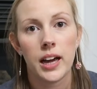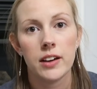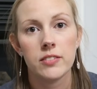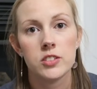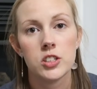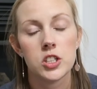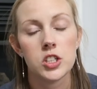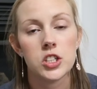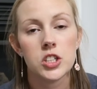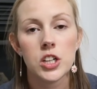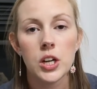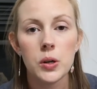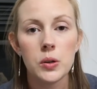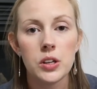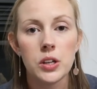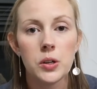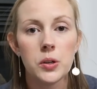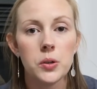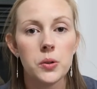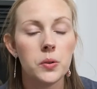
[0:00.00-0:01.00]
have to show
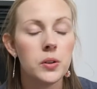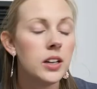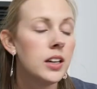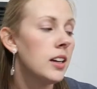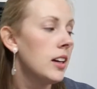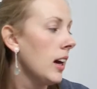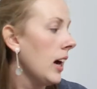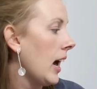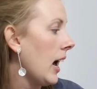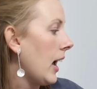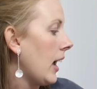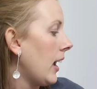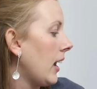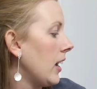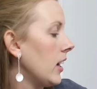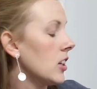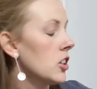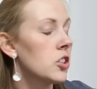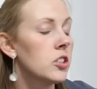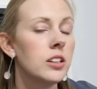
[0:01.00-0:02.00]
you,
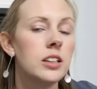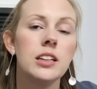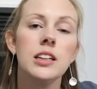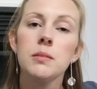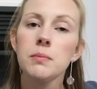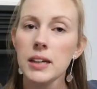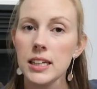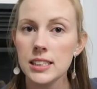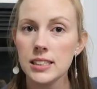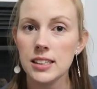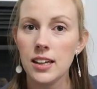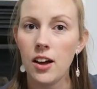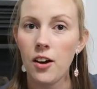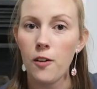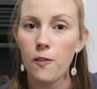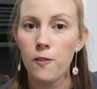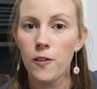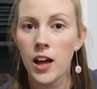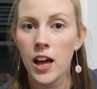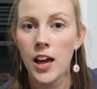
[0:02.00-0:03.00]
I treated
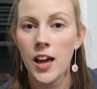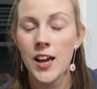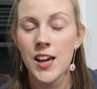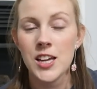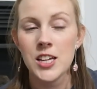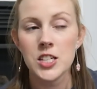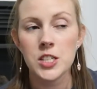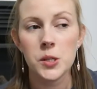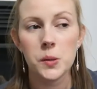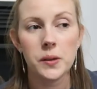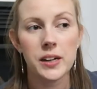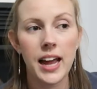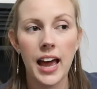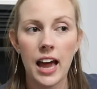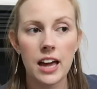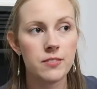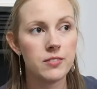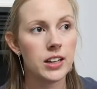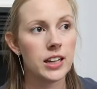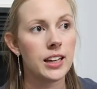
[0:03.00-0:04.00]
myself to an
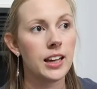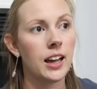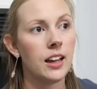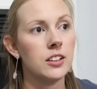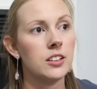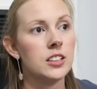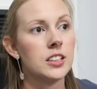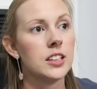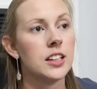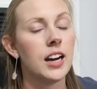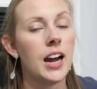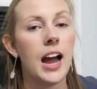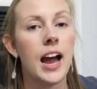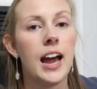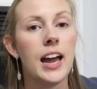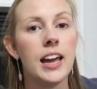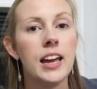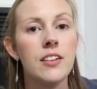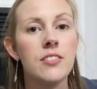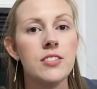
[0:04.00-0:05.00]
advent calendar.
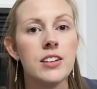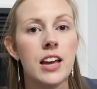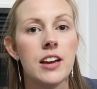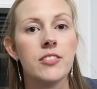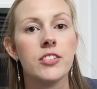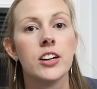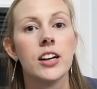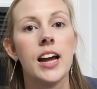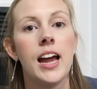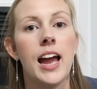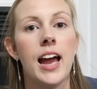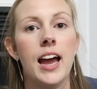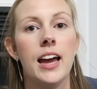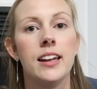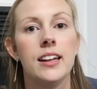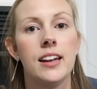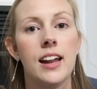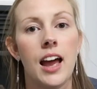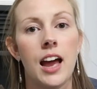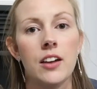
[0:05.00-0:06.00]
I have never
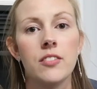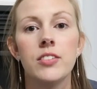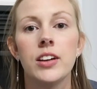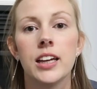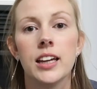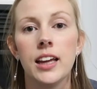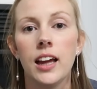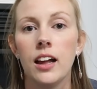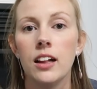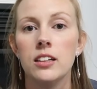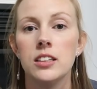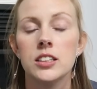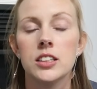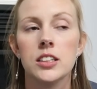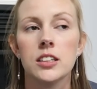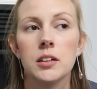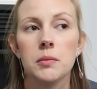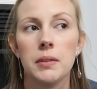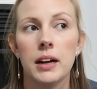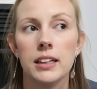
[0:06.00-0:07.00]
had an advent
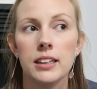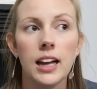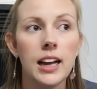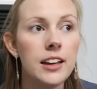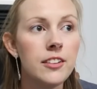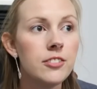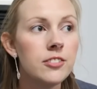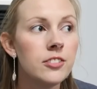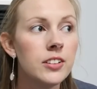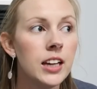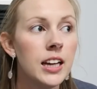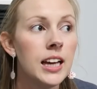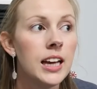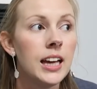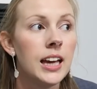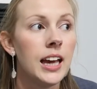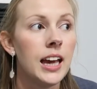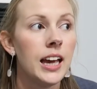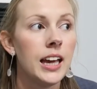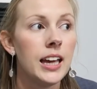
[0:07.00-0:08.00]
calendar in my life,
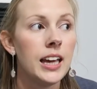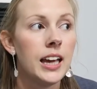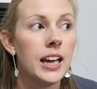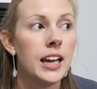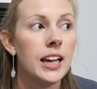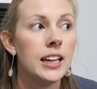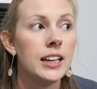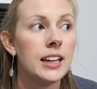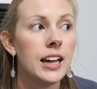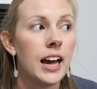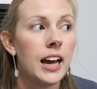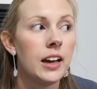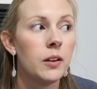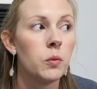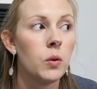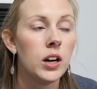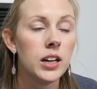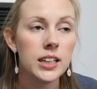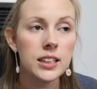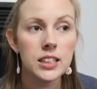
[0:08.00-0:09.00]
and I
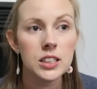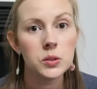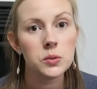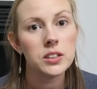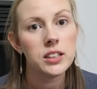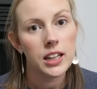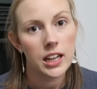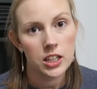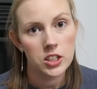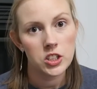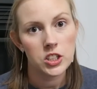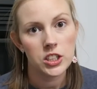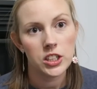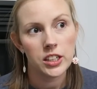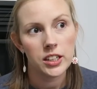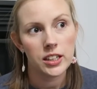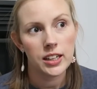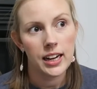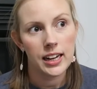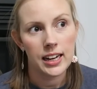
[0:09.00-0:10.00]
wanted this one last
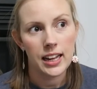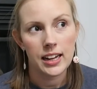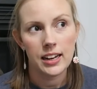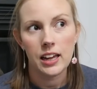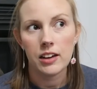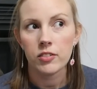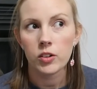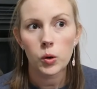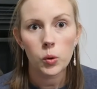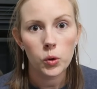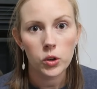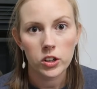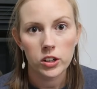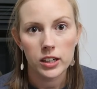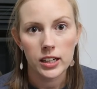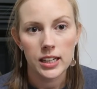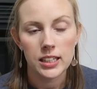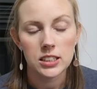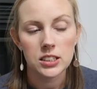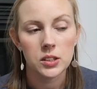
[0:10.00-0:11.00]
year and I never
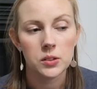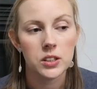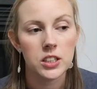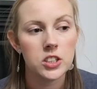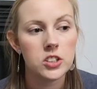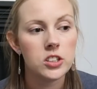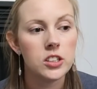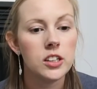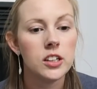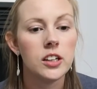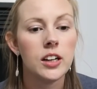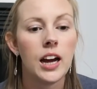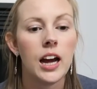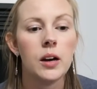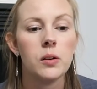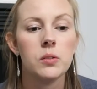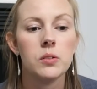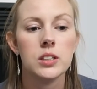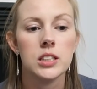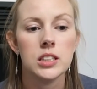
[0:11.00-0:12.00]
ordered it. So this year
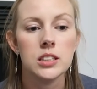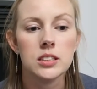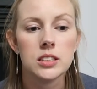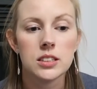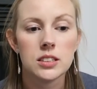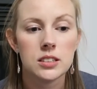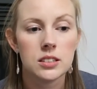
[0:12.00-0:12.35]
I